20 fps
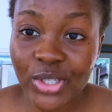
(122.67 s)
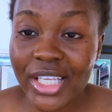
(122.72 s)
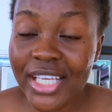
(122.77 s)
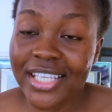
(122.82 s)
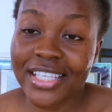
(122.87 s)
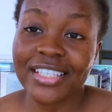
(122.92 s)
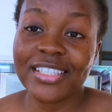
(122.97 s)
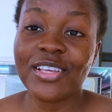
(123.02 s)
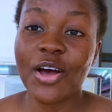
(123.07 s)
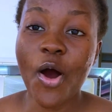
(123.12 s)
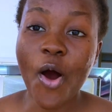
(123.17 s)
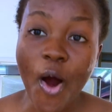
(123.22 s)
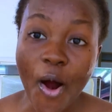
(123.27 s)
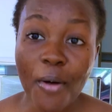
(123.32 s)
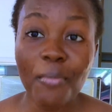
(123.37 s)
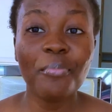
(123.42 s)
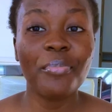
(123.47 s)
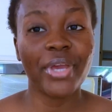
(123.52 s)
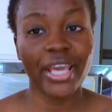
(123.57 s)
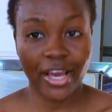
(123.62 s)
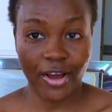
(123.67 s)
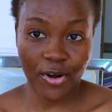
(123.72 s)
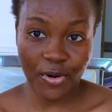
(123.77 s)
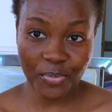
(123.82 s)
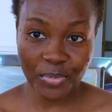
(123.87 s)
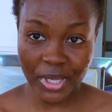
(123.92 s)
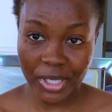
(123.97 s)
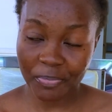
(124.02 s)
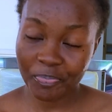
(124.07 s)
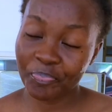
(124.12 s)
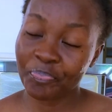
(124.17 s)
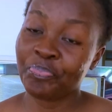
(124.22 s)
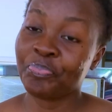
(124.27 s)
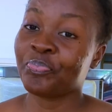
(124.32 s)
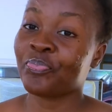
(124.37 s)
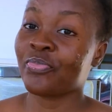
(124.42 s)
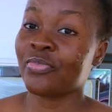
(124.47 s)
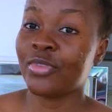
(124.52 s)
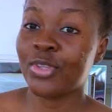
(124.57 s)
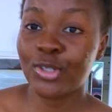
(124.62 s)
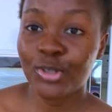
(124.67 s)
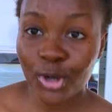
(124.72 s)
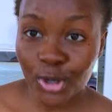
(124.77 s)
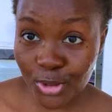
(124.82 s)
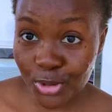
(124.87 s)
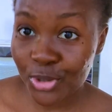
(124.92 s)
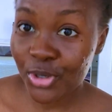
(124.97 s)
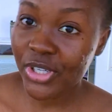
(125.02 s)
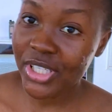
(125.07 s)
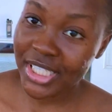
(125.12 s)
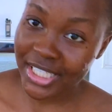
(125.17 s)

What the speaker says: This is home becoming Dr.